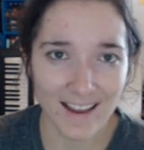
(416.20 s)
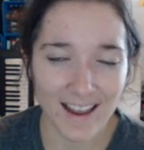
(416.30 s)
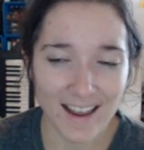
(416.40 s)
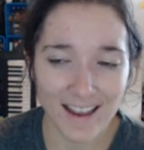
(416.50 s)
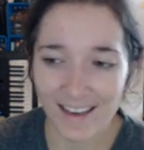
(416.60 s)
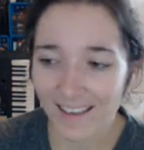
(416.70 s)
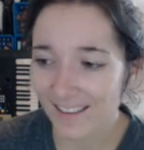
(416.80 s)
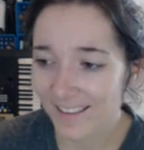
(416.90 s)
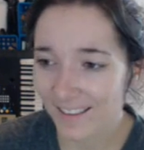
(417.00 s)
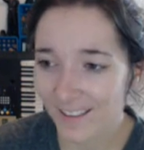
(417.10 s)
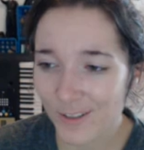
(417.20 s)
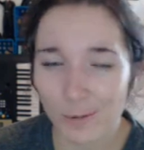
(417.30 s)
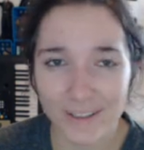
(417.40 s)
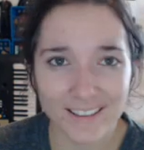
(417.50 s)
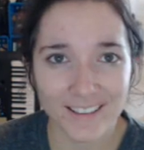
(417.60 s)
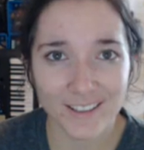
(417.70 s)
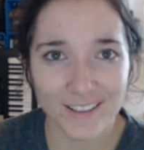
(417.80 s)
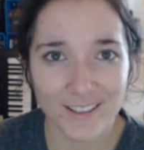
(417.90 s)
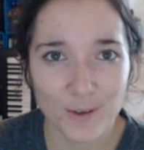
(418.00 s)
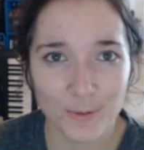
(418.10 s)
a quick
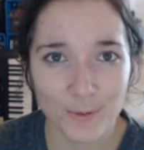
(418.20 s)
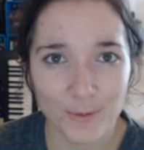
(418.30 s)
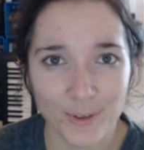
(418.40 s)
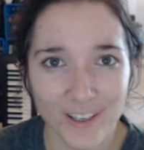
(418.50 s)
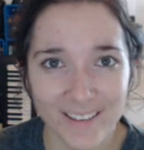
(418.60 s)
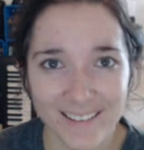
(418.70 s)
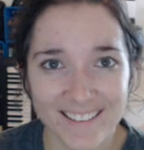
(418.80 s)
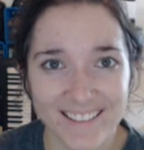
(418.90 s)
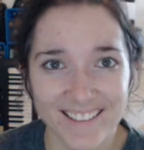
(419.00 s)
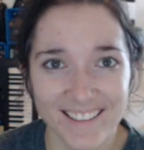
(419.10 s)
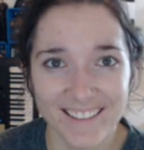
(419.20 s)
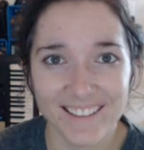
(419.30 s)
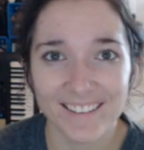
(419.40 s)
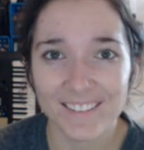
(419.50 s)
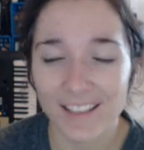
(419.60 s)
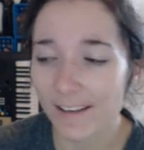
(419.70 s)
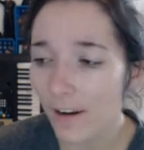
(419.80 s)
fix, like,